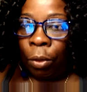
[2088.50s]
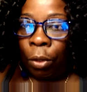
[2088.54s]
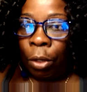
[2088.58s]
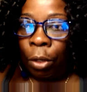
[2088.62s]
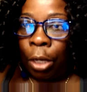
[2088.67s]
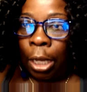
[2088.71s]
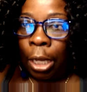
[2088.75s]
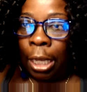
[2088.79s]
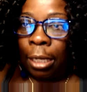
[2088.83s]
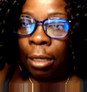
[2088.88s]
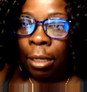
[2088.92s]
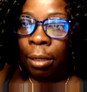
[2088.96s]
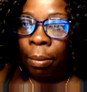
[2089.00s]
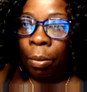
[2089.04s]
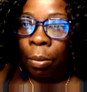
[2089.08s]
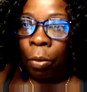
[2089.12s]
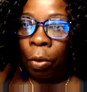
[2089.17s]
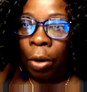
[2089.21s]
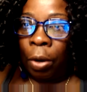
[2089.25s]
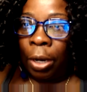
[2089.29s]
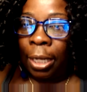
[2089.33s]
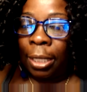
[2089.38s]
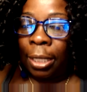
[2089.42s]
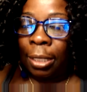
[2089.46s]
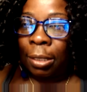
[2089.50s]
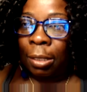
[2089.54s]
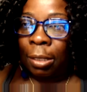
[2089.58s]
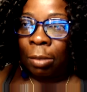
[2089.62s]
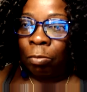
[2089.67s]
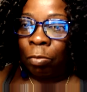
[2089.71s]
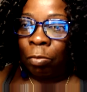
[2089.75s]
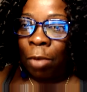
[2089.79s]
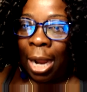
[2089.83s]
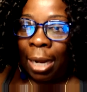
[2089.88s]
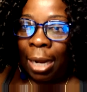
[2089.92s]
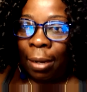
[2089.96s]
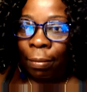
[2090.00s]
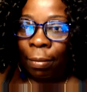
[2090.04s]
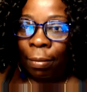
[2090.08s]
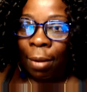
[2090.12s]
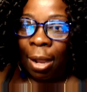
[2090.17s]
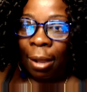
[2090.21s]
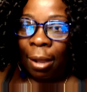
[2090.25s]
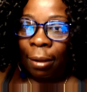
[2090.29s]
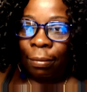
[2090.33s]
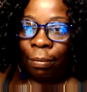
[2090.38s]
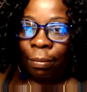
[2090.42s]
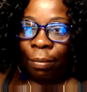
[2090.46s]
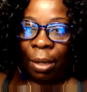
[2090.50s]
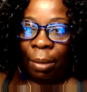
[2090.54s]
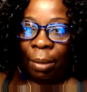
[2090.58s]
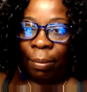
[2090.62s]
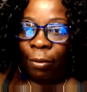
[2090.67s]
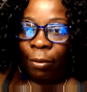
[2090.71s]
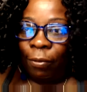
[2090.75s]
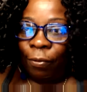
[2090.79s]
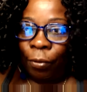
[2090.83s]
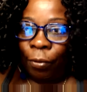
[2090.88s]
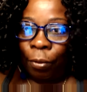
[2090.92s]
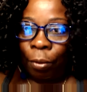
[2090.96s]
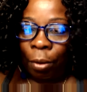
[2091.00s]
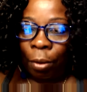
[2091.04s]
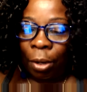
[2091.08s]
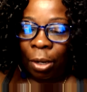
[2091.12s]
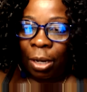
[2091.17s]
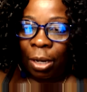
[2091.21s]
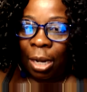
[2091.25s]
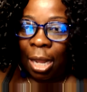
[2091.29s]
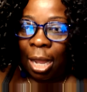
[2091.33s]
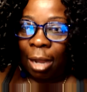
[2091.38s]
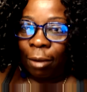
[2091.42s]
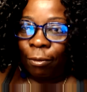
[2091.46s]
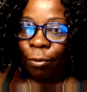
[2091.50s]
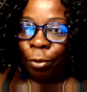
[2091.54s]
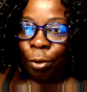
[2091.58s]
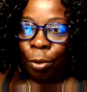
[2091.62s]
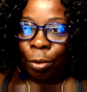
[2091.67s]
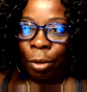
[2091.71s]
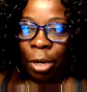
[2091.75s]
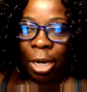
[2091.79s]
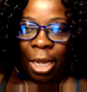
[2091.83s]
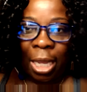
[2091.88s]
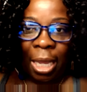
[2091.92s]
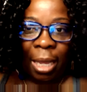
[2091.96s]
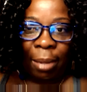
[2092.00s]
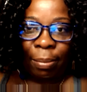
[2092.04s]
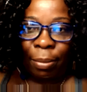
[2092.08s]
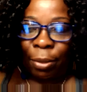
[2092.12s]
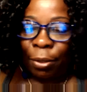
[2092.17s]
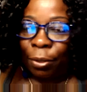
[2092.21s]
in the mornings, right around maybe 4 o'clock, 4 a.m.